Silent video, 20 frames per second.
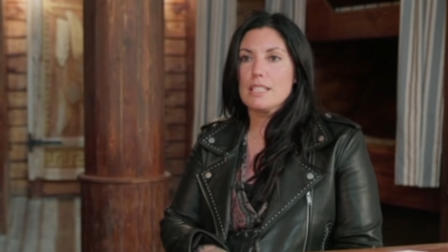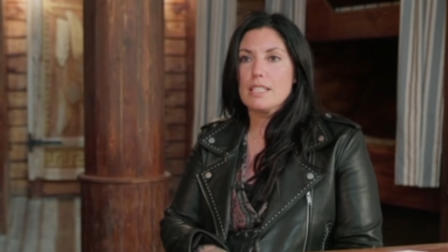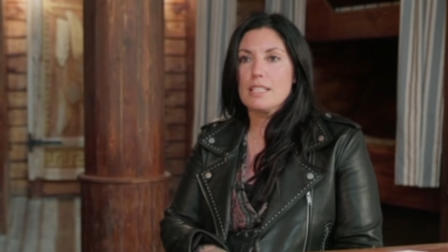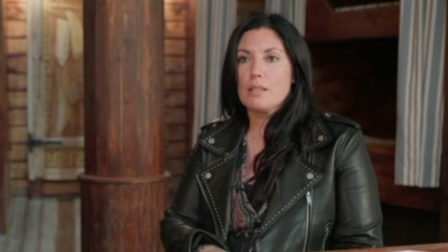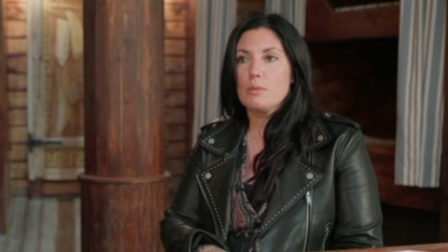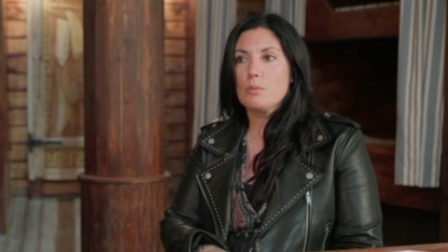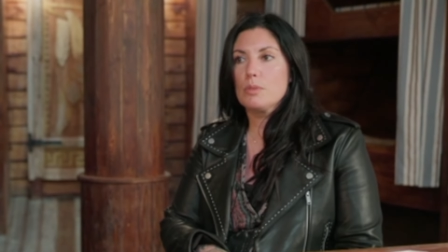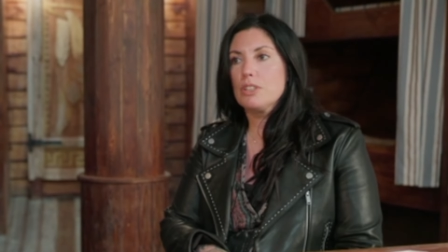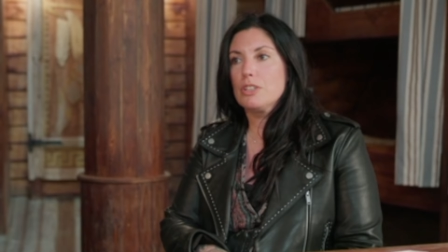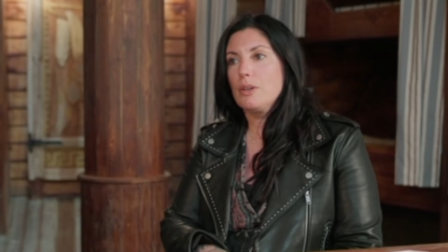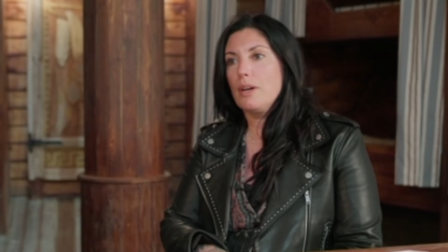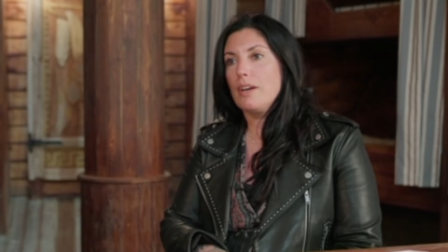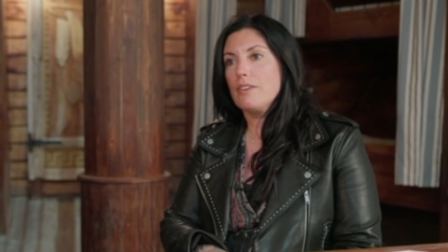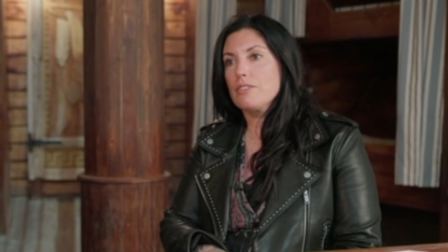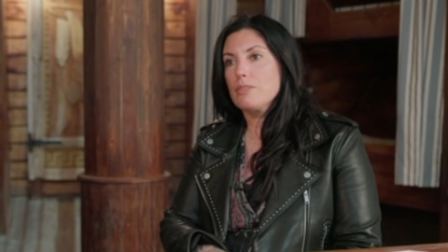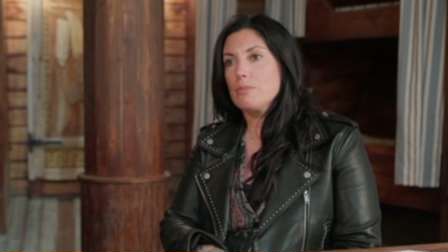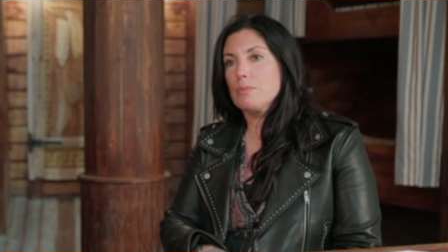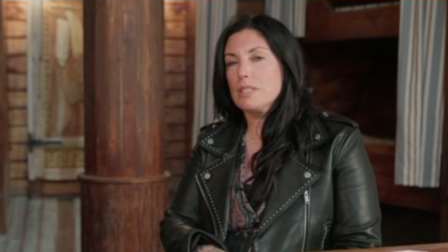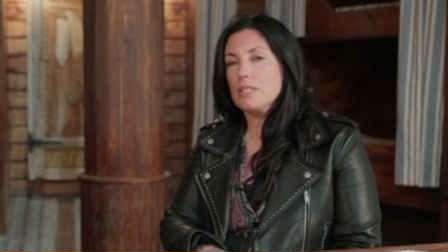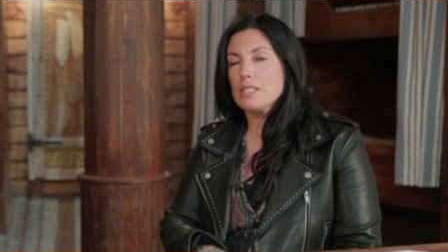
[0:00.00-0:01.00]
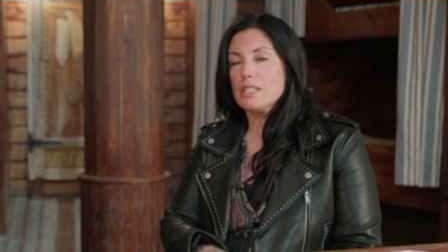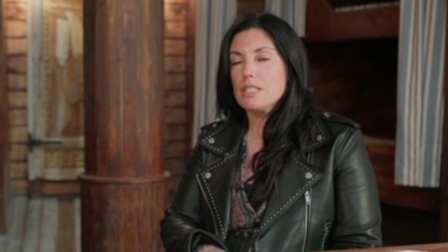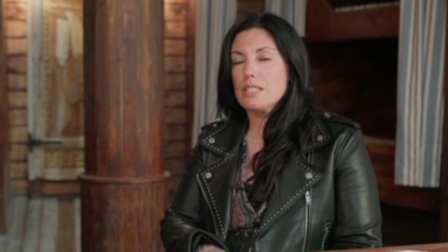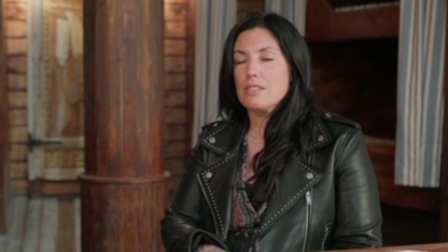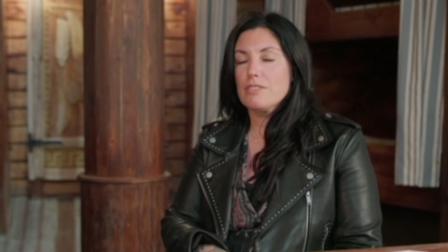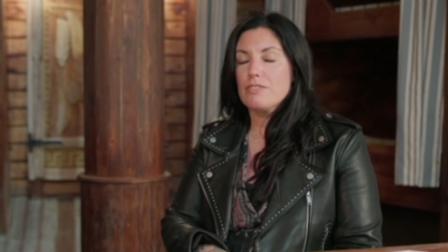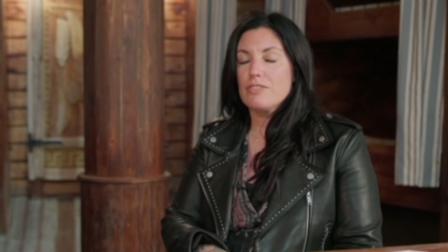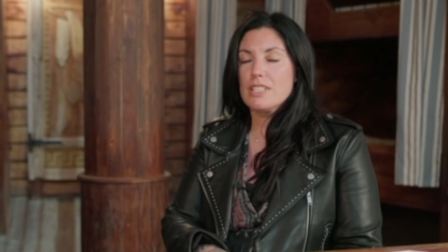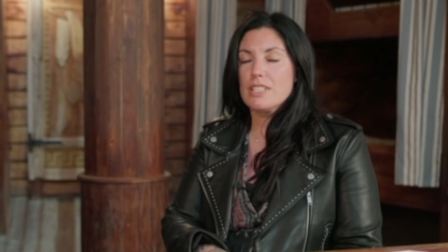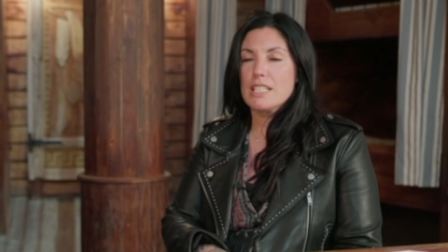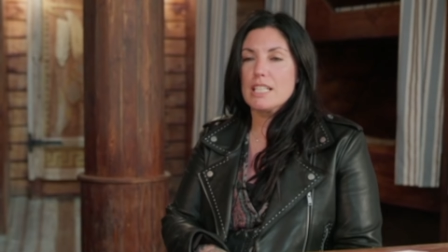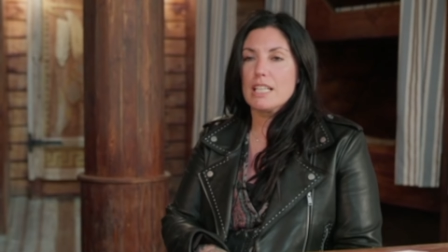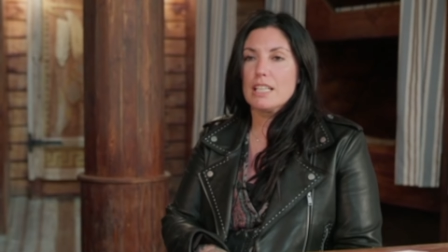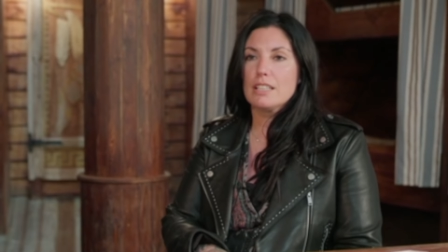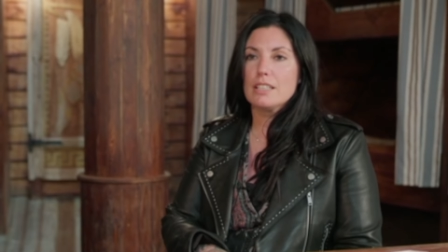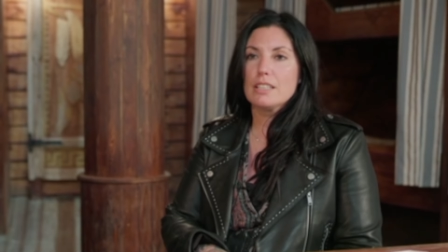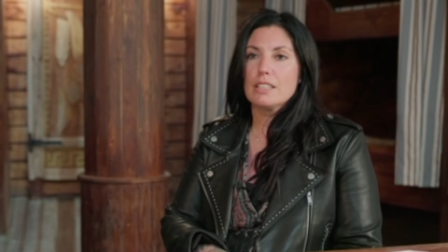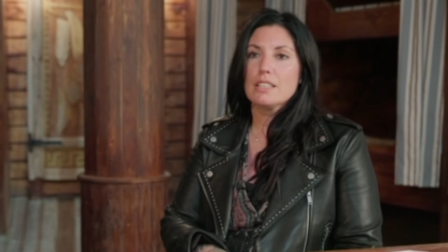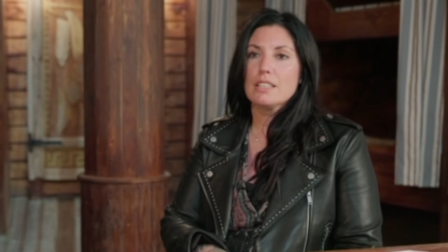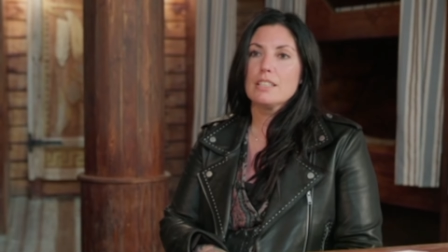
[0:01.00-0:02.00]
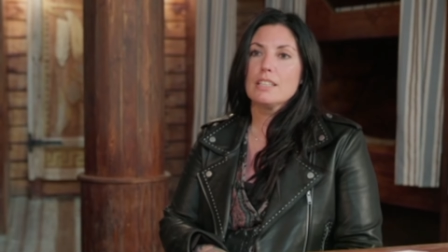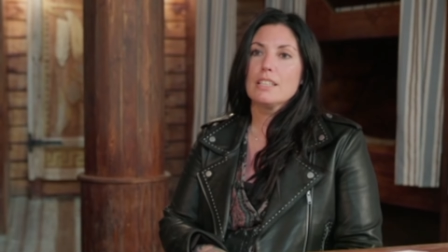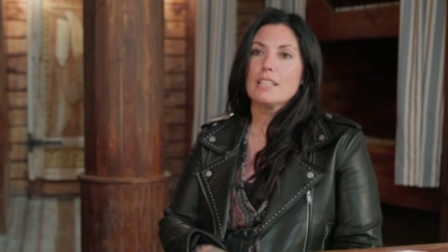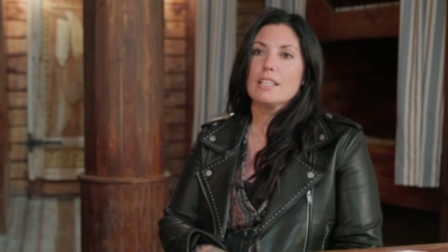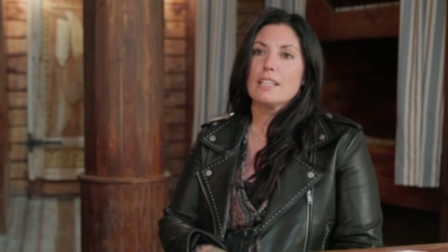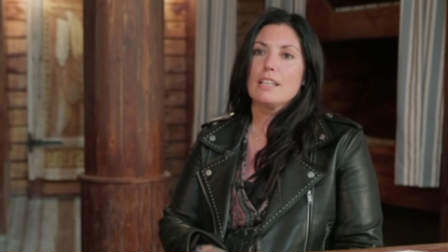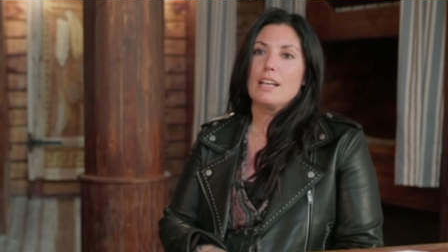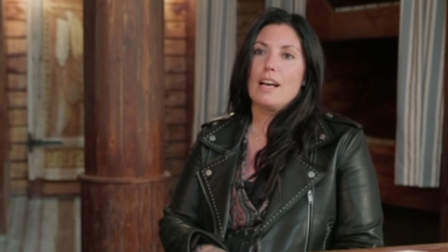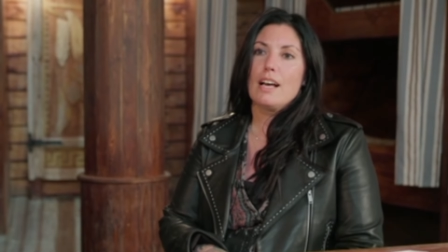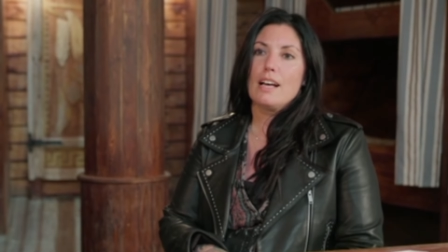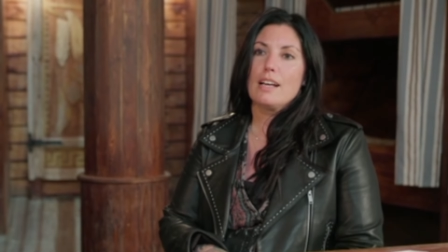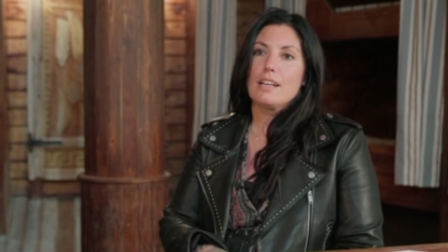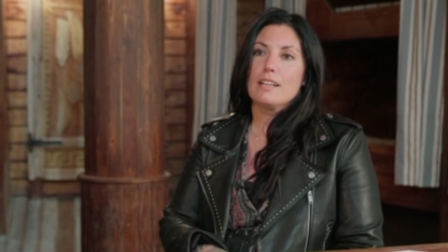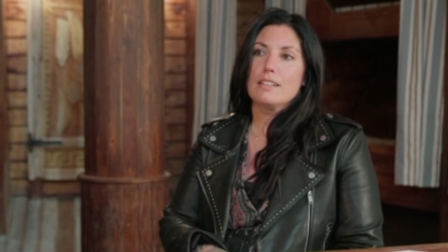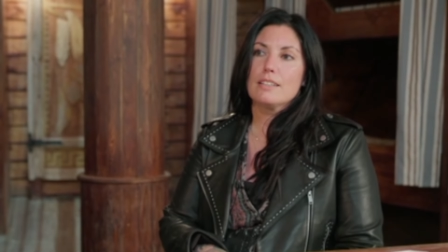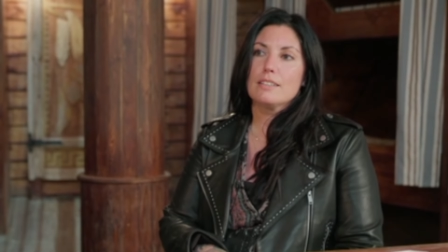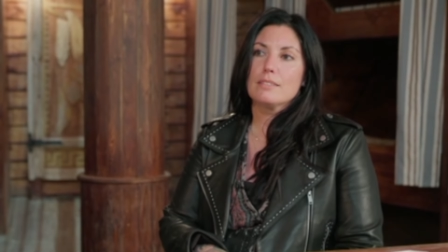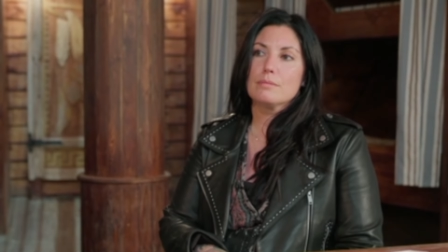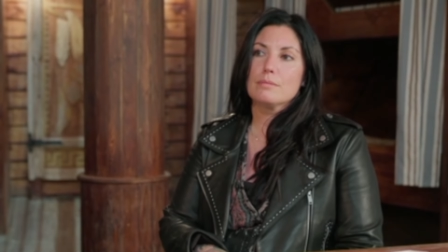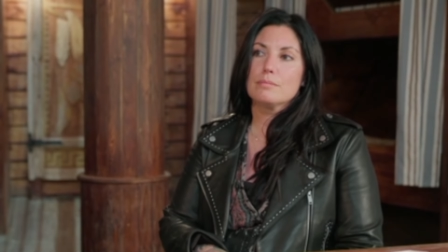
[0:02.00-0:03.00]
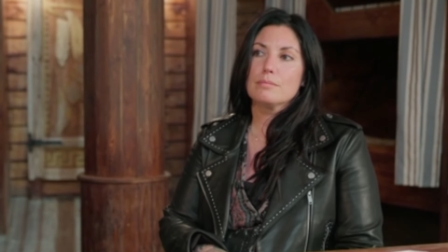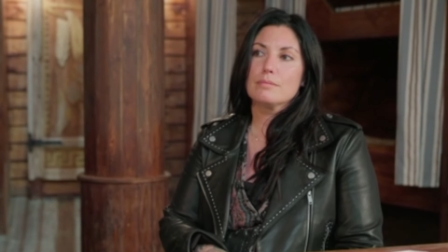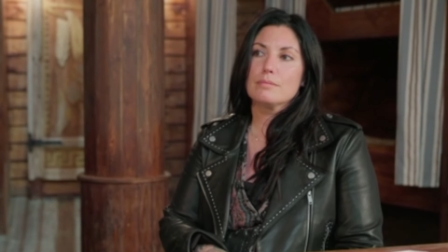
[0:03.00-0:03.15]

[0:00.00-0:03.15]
and then when you have them into the fitting, I